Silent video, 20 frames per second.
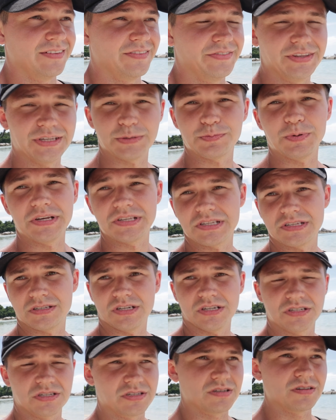this place is
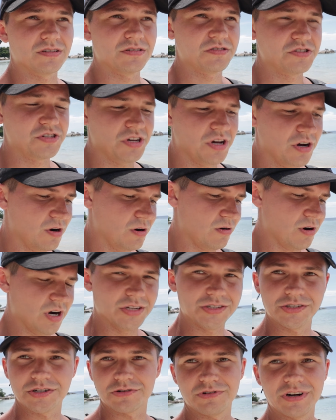just so
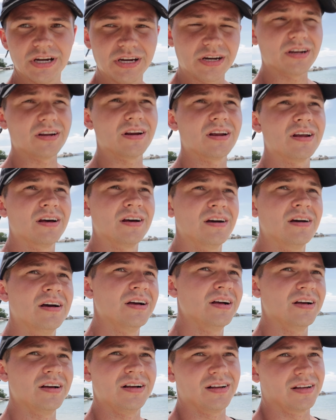underrated,
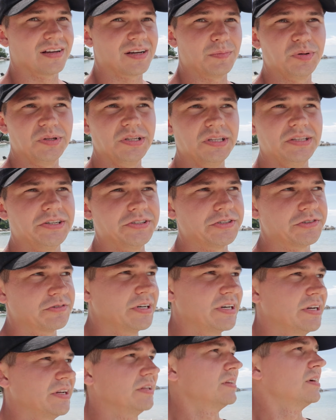completely
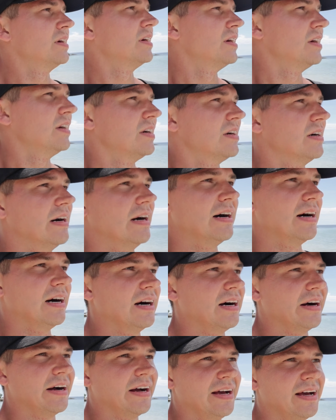underrated.
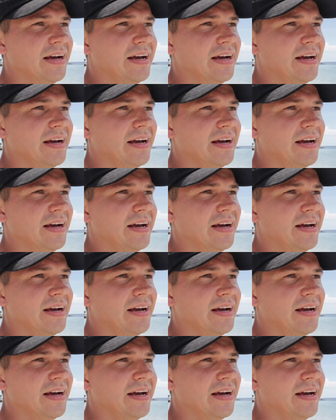Uh,